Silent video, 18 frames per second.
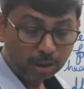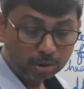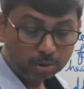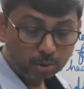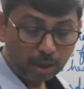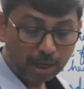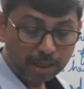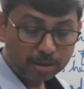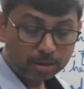
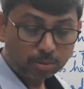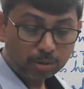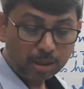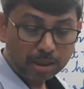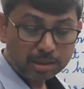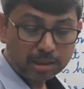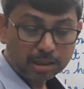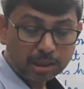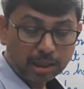So as soon
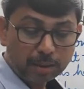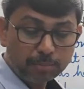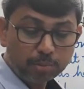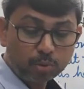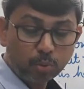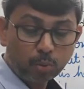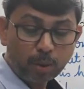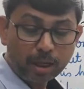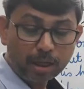as he
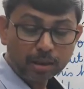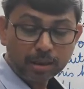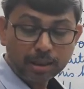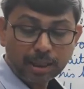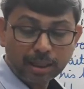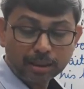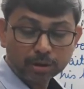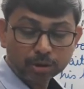came to where they had